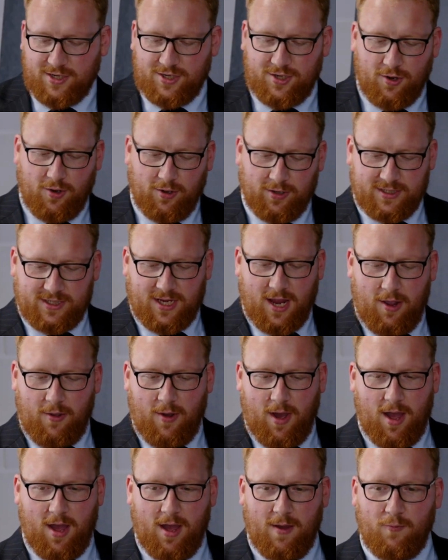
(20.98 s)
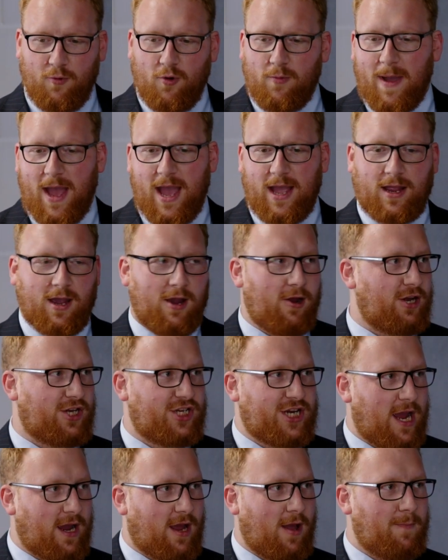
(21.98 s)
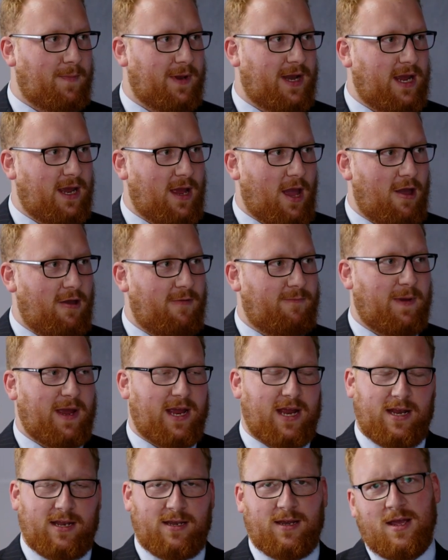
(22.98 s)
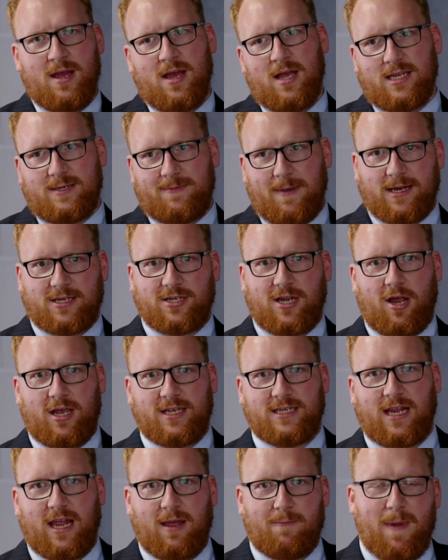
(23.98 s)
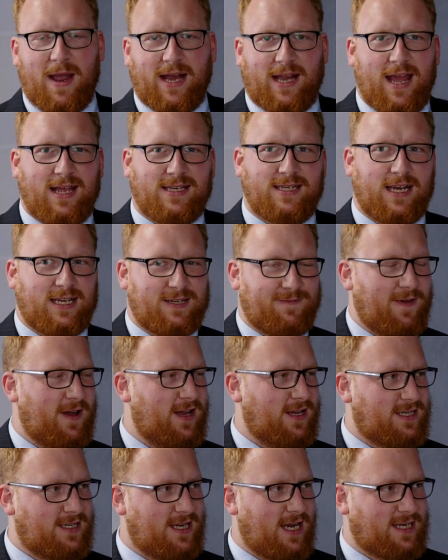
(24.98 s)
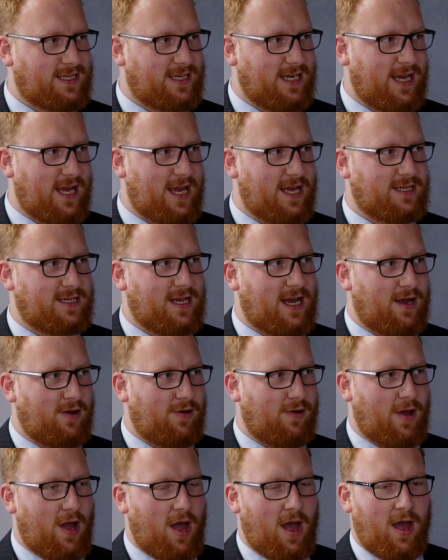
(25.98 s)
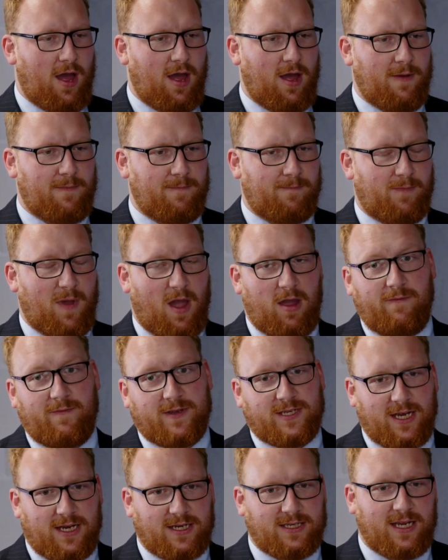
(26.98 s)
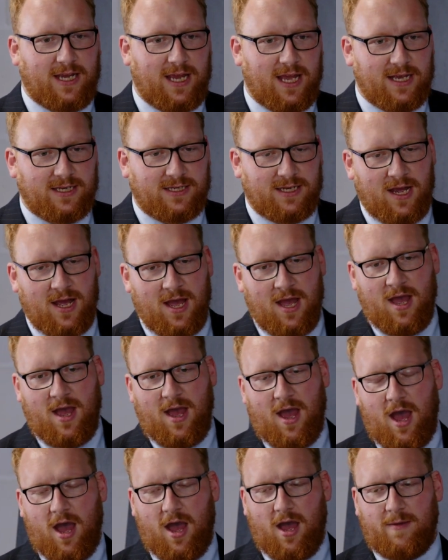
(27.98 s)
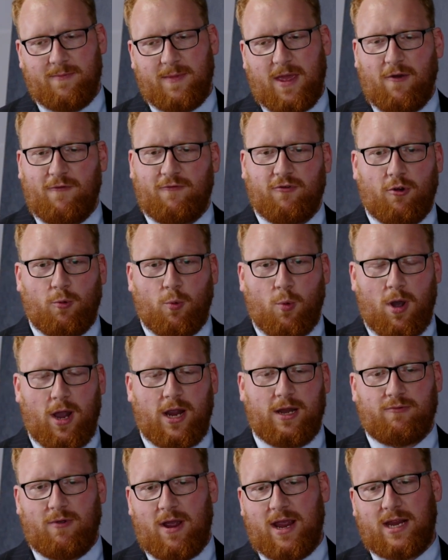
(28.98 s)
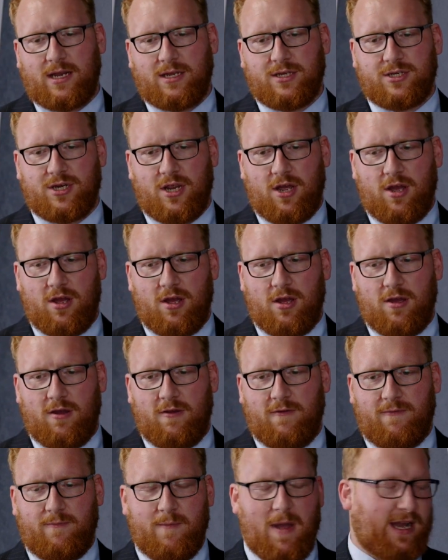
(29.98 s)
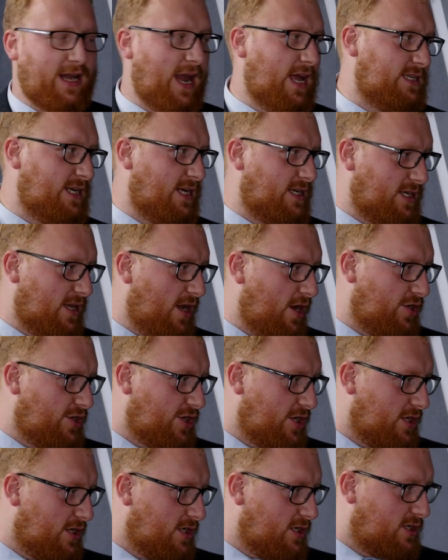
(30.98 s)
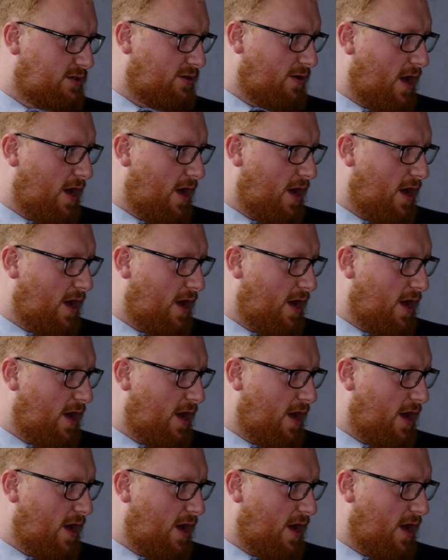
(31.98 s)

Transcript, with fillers: sure. So um, Walmag are a Czech company. I've been specialising in magnetics for 60 years now, um, over 60 years. Um, they offer a wide range of magnetic solutions